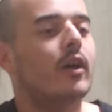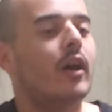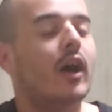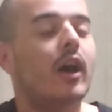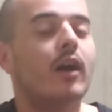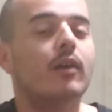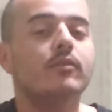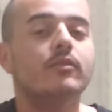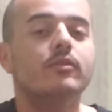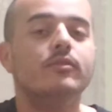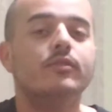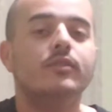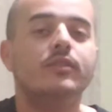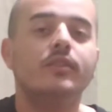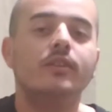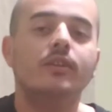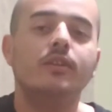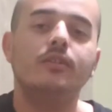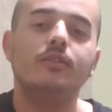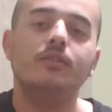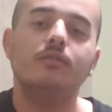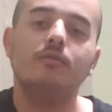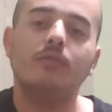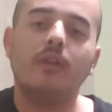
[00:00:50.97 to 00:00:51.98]
I'm gonna
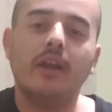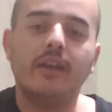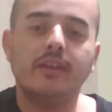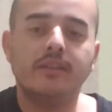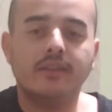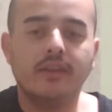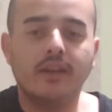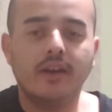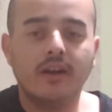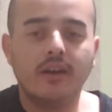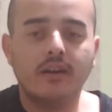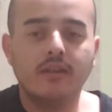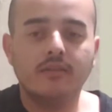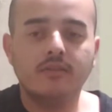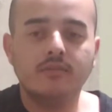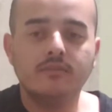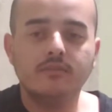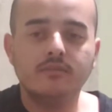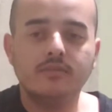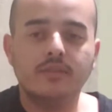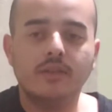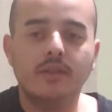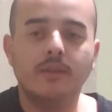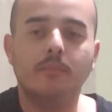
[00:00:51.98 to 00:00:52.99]
tell you right
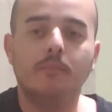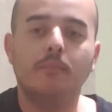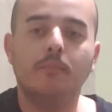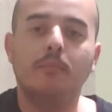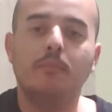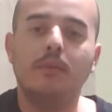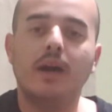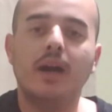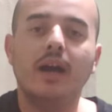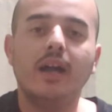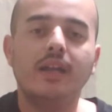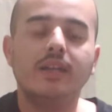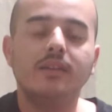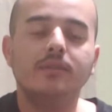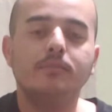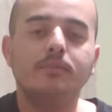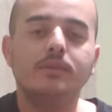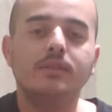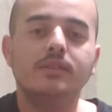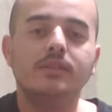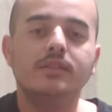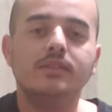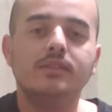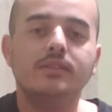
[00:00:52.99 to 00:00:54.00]
now, in my
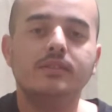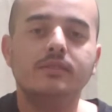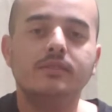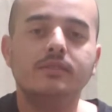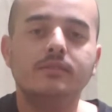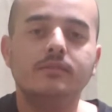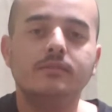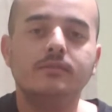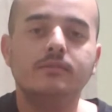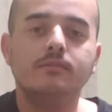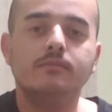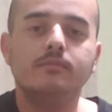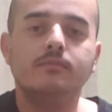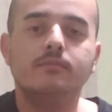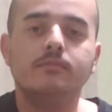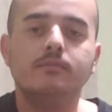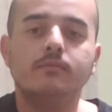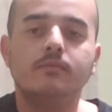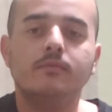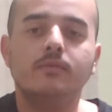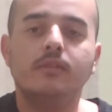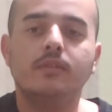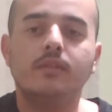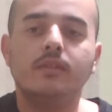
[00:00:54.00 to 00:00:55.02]
opinion,
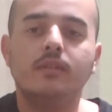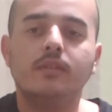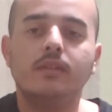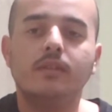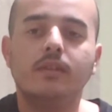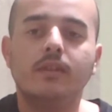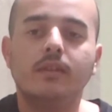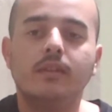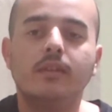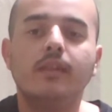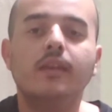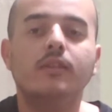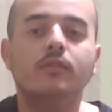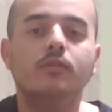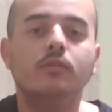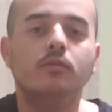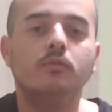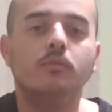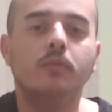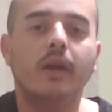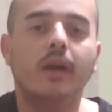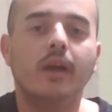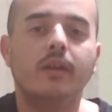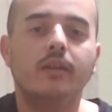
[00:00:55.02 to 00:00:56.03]
they
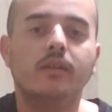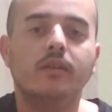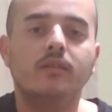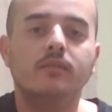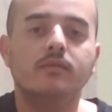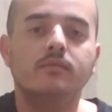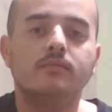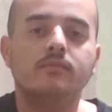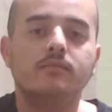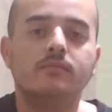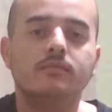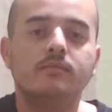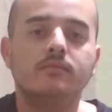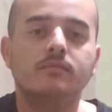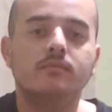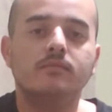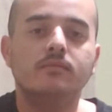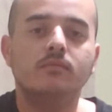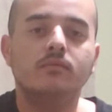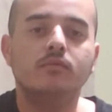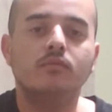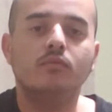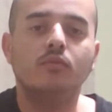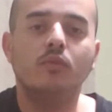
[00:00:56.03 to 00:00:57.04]
do matter.
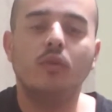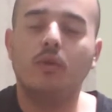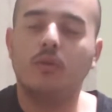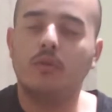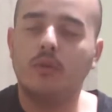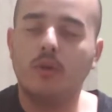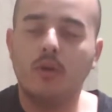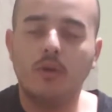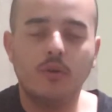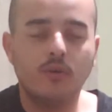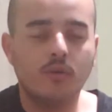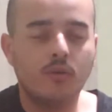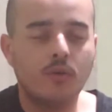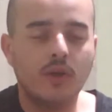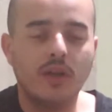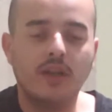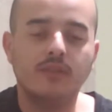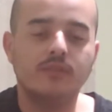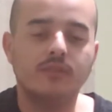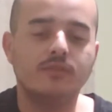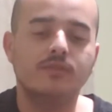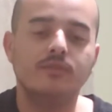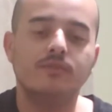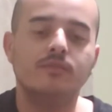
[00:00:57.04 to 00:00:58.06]
Well, no
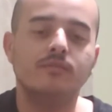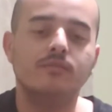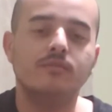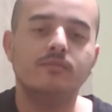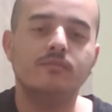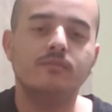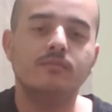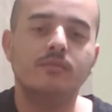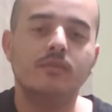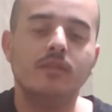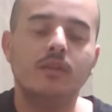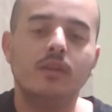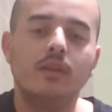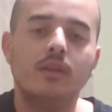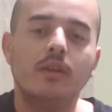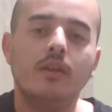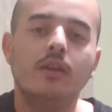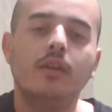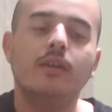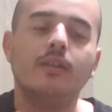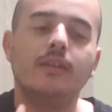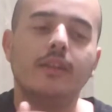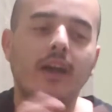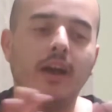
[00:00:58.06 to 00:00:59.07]
question.
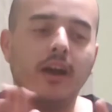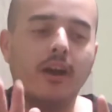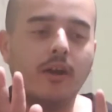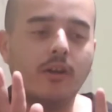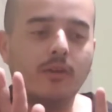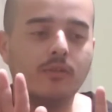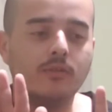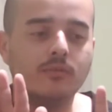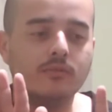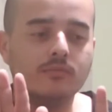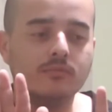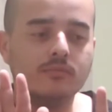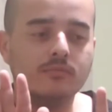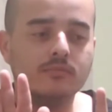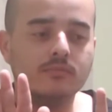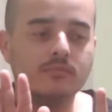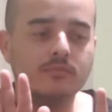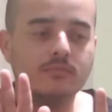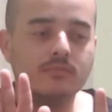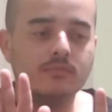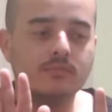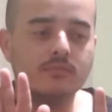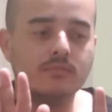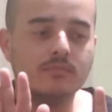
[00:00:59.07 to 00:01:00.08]
Now,
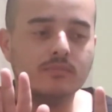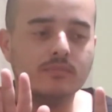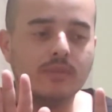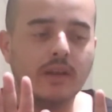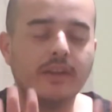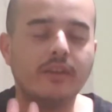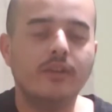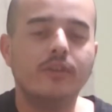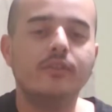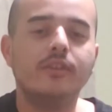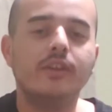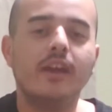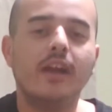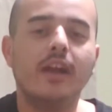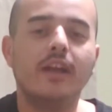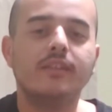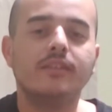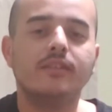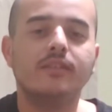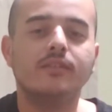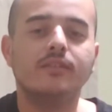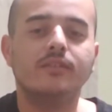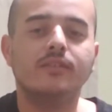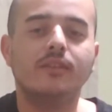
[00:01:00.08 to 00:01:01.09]
I know you're
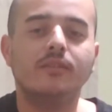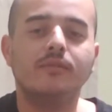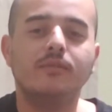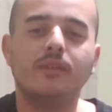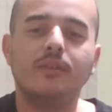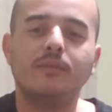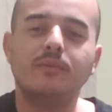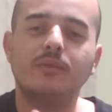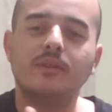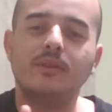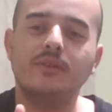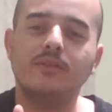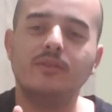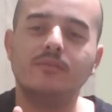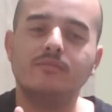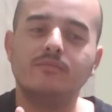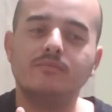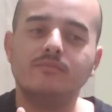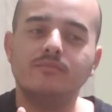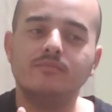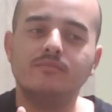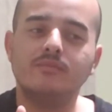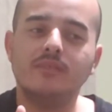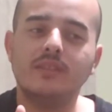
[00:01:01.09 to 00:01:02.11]
asking yourself like,
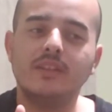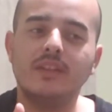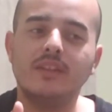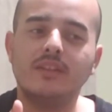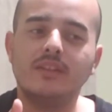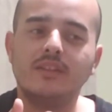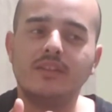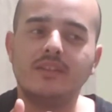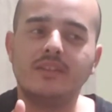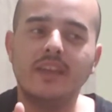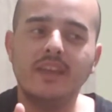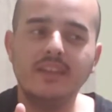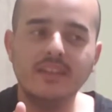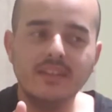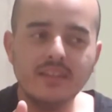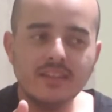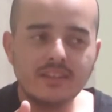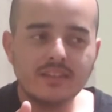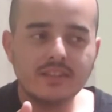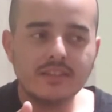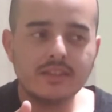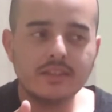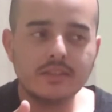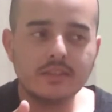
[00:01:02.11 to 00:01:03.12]
well, in
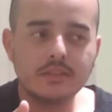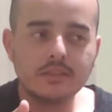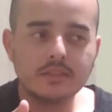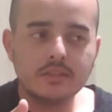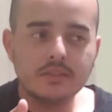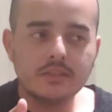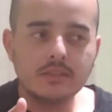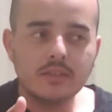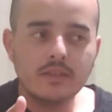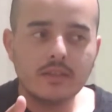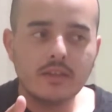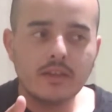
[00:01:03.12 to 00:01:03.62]
technically